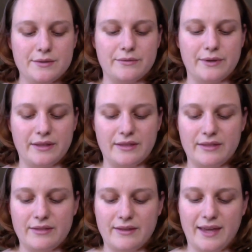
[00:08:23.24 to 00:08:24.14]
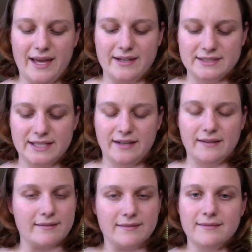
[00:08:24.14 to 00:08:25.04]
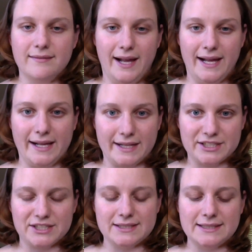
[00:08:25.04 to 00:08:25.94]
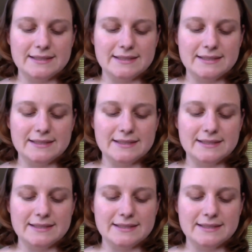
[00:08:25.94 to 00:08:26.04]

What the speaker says: with the counting and actually